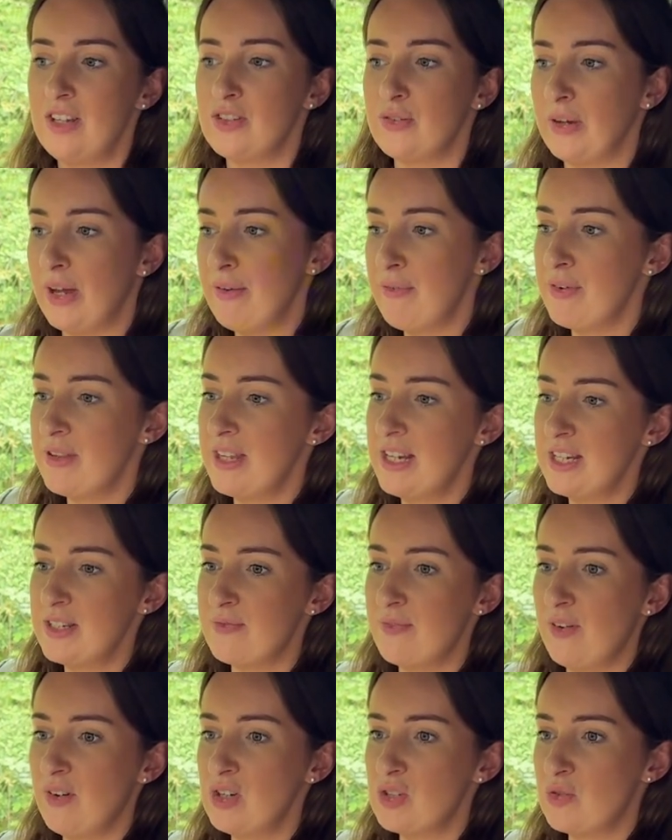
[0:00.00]
So everything is
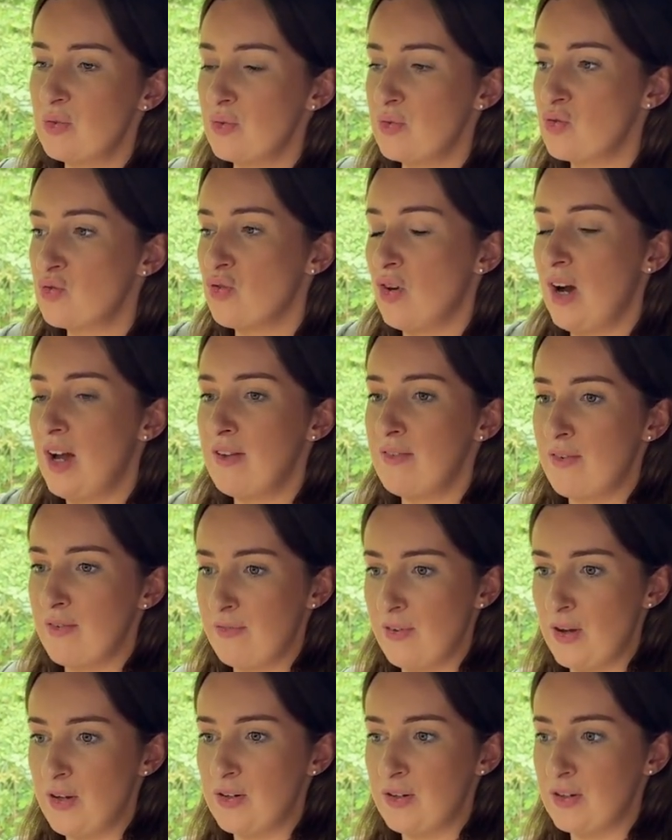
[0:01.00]
very sort of driver
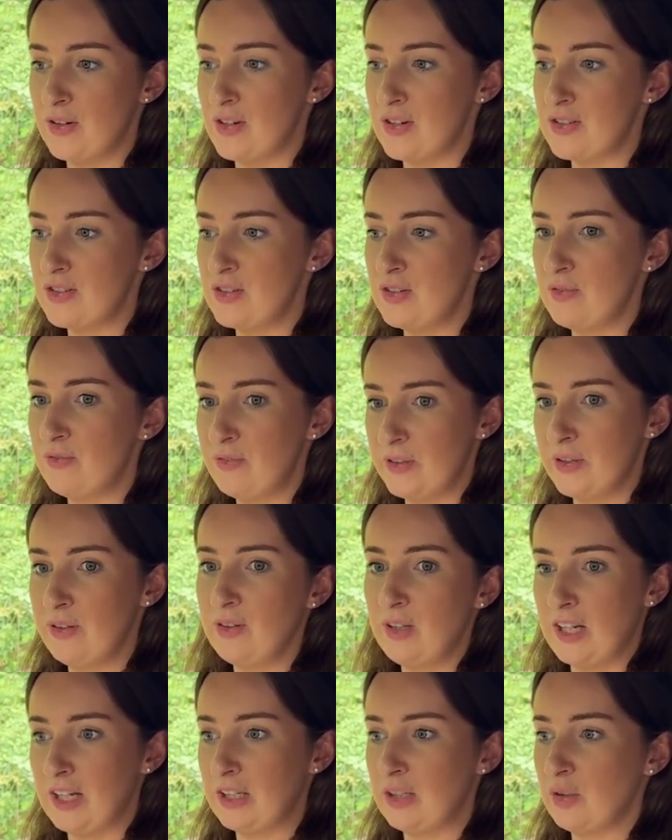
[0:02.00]
focused. You feel
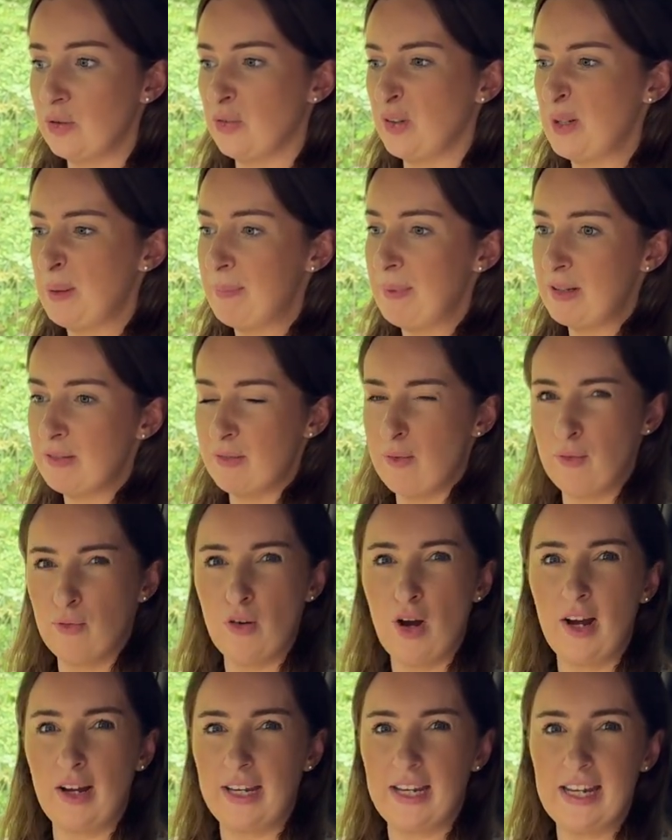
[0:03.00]
like you're in a bit of a
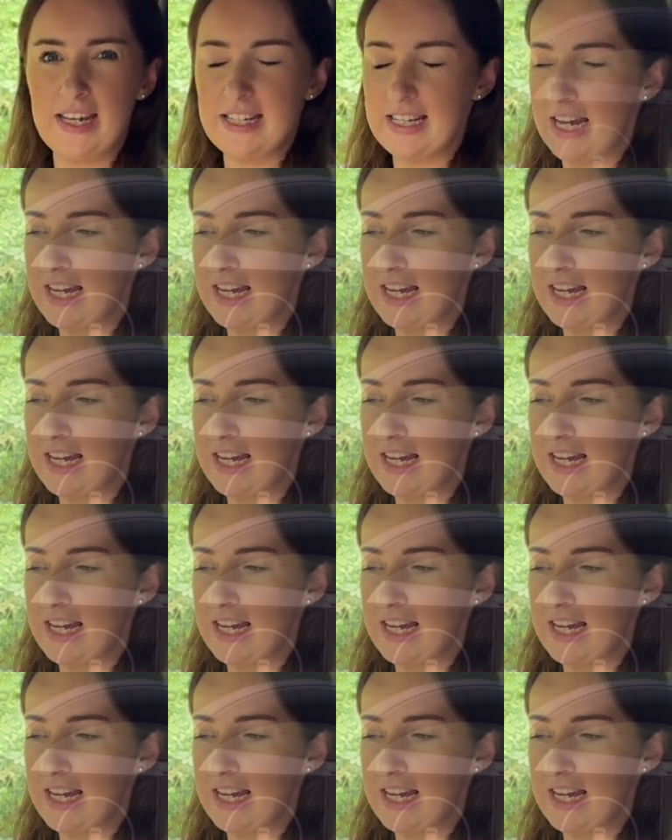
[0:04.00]
rugged